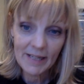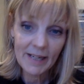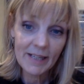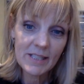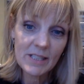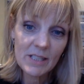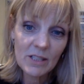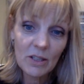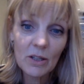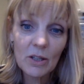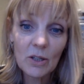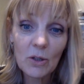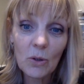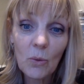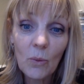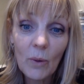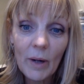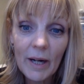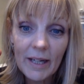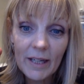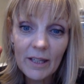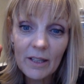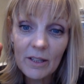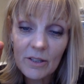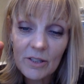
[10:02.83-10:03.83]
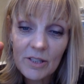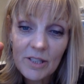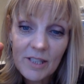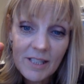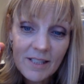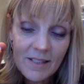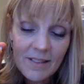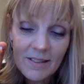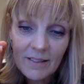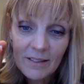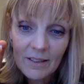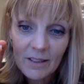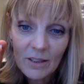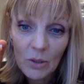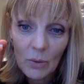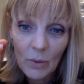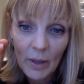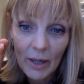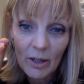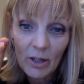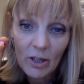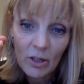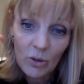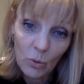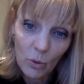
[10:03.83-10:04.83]
next quercus
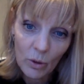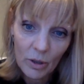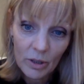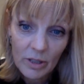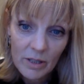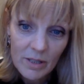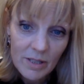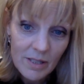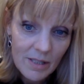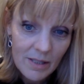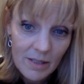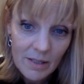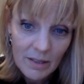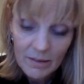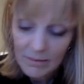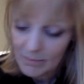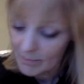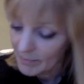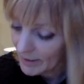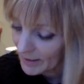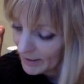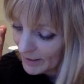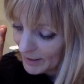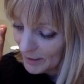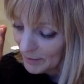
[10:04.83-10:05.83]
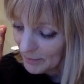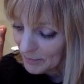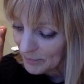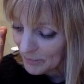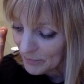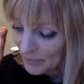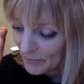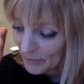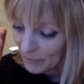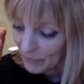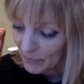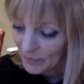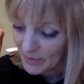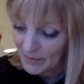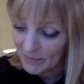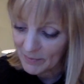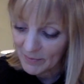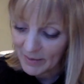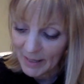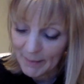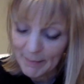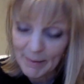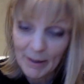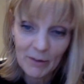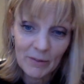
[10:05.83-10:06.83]
quercus um,
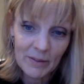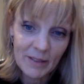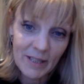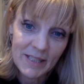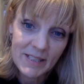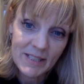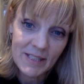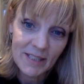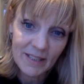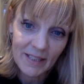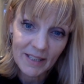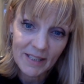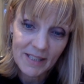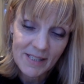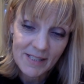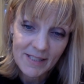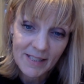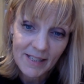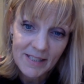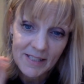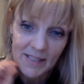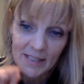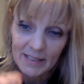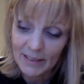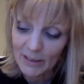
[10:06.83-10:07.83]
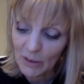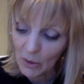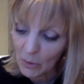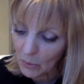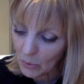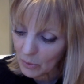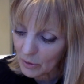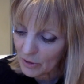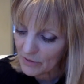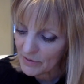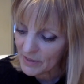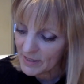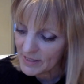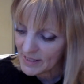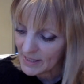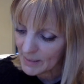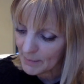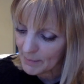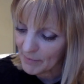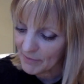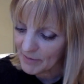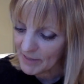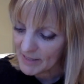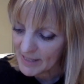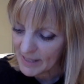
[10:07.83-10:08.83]
came out in 1996 a little older than
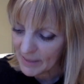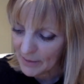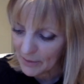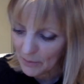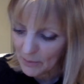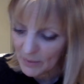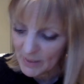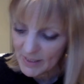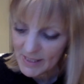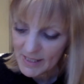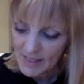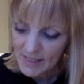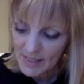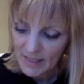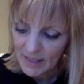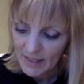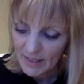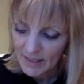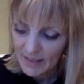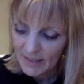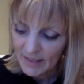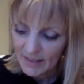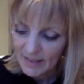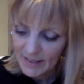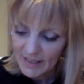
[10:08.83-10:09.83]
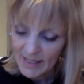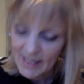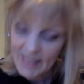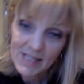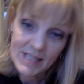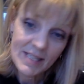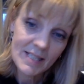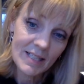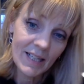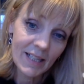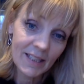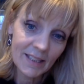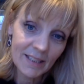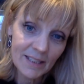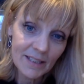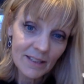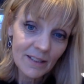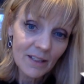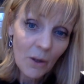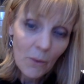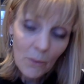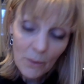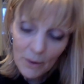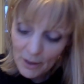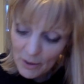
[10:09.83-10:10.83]
some of these other ones has a slightly
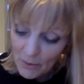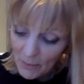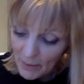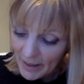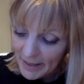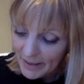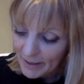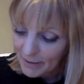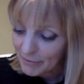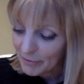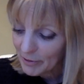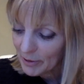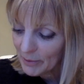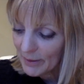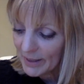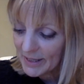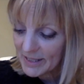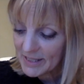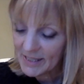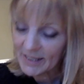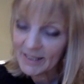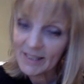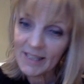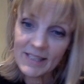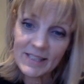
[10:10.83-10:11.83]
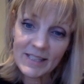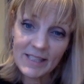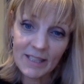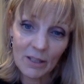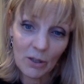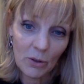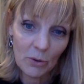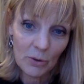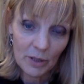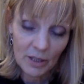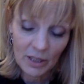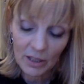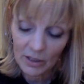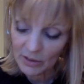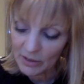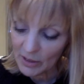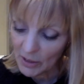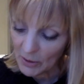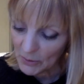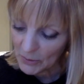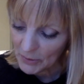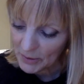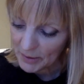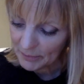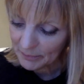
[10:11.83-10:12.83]
lower grade on fragrantica it's an eau de
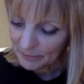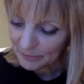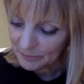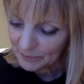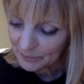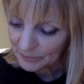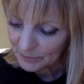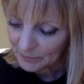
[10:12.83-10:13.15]
cologne